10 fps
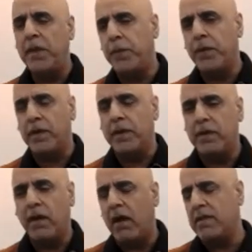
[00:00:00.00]
people
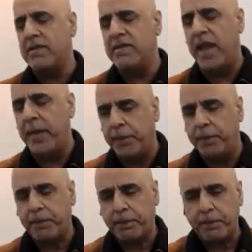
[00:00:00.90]
are the same.
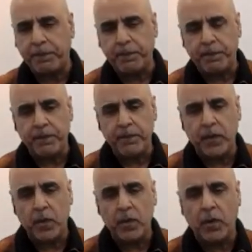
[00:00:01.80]

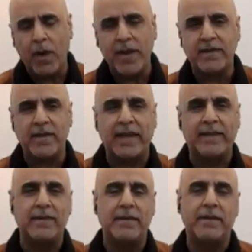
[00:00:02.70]
Why is that?
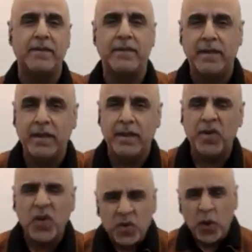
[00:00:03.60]

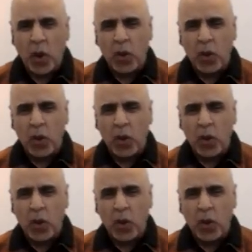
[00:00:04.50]
Because we